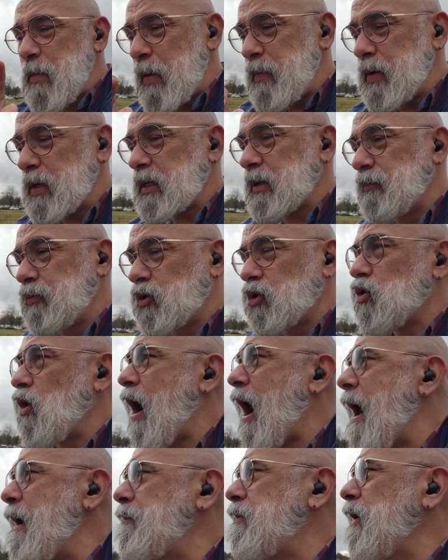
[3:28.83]
Maybe
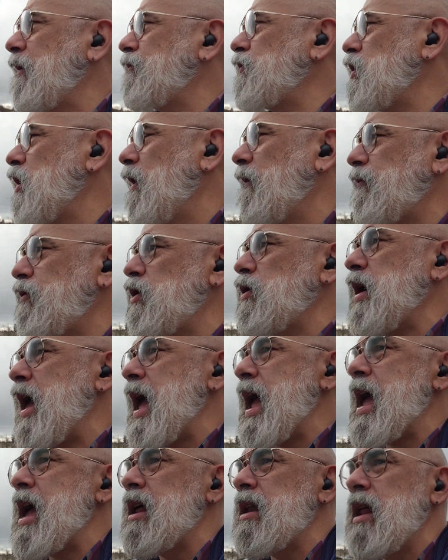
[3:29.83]
subscribe if you if you
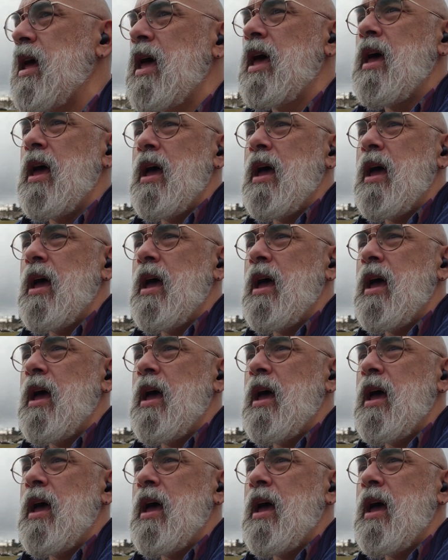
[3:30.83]
can.